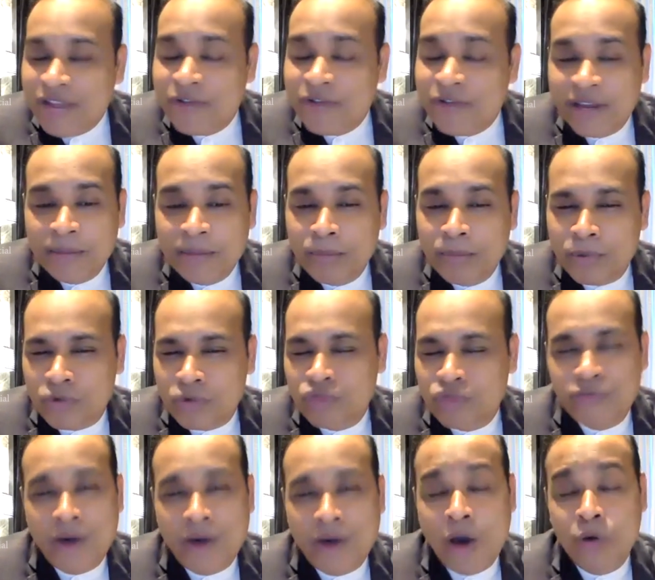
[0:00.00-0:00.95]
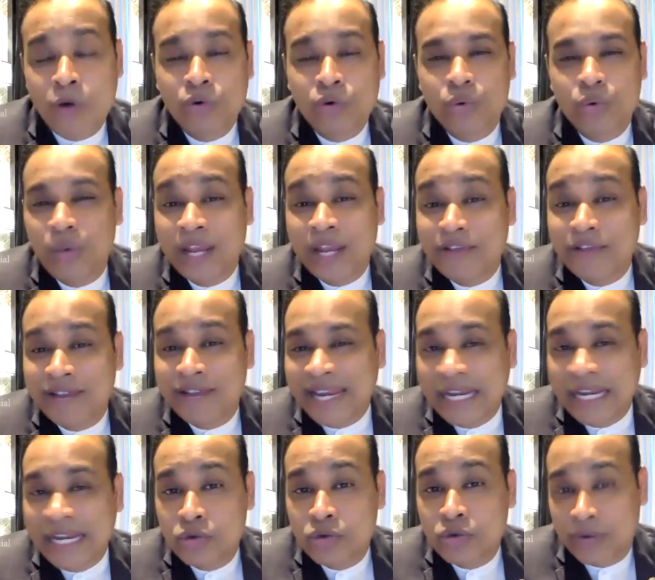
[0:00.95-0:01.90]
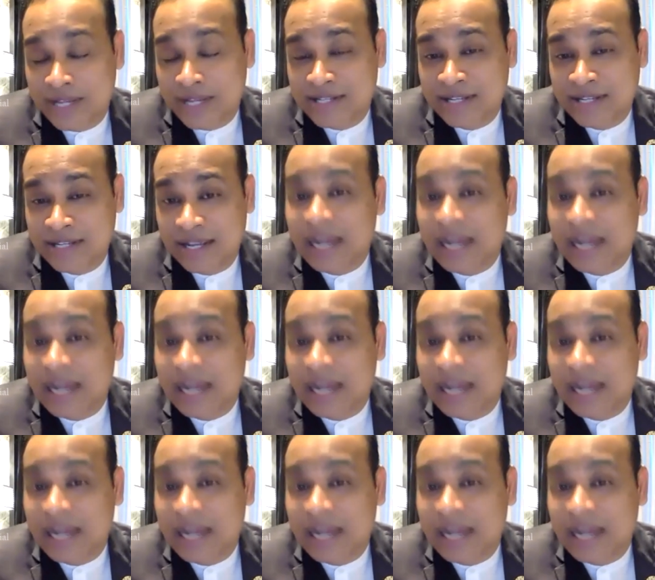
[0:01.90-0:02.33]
very profound, very, very interesting.